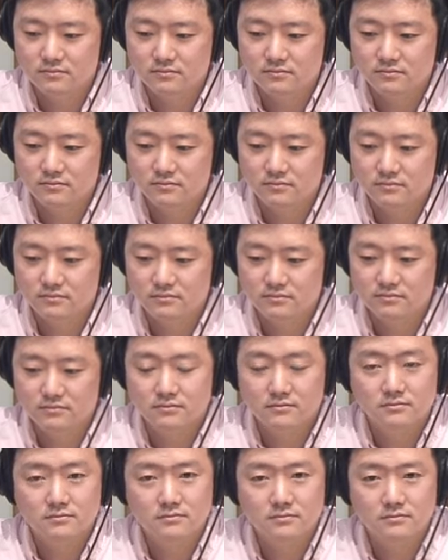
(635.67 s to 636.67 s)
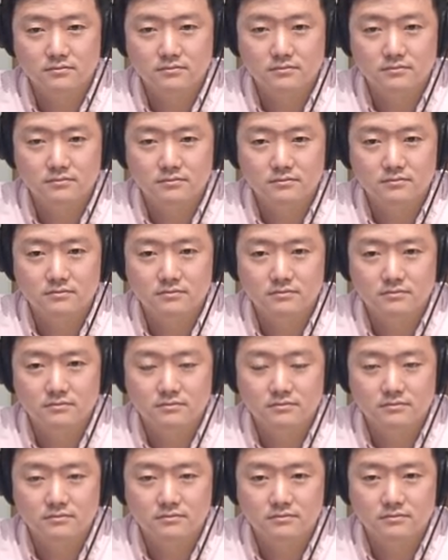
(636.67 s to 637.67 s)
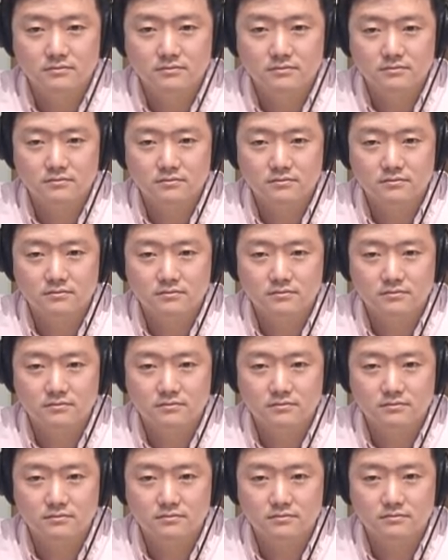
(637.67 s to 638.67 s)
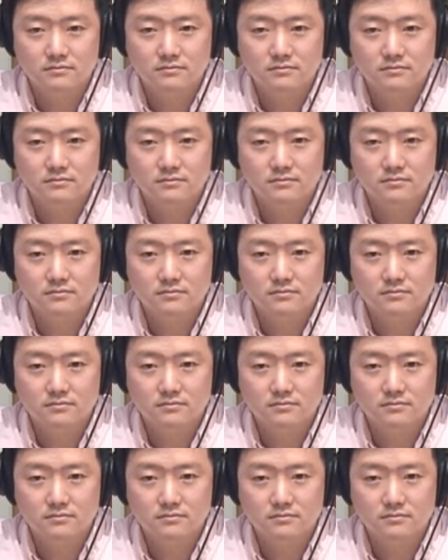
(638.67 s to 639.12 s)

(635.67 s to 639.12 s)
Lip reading: (not speaking)